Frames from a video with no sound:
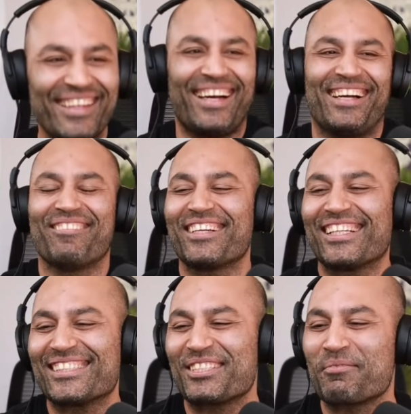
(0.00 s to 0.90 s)
I'm
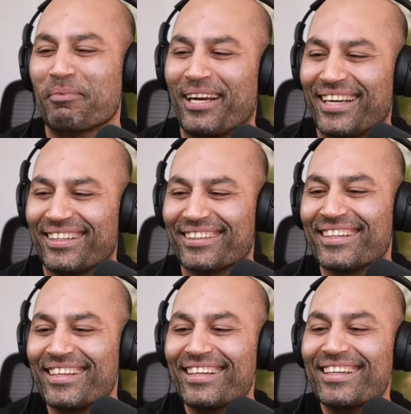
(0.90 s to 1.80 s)
going to spread it.
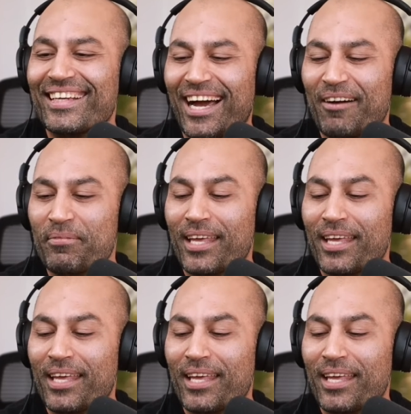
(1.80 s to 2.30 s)
Yeah.